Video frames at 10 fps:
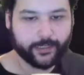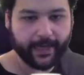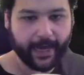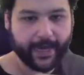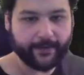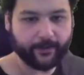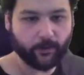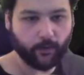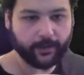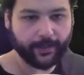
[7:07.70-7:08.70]
Cave in
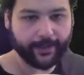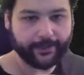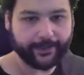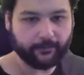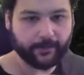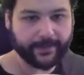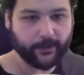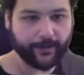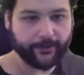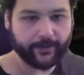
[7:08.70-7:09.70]
Coronet Highlands, we're going to be
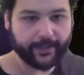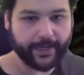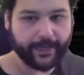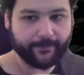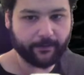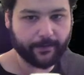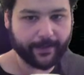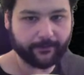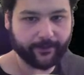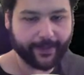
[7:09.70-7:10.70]
going through the cave, and we're going to
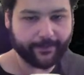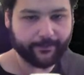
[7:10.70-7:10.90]
make a right.